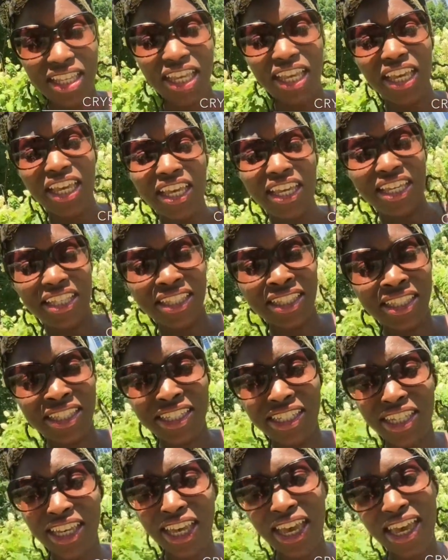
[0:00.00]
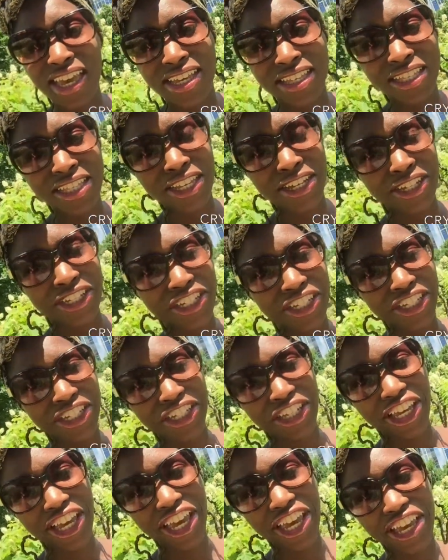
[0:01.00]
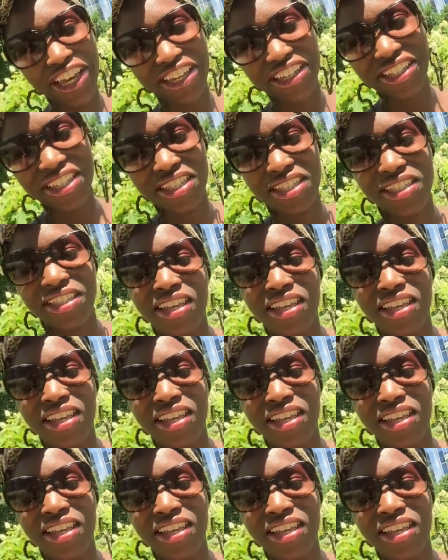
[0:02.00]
in. Yes, honey, yes.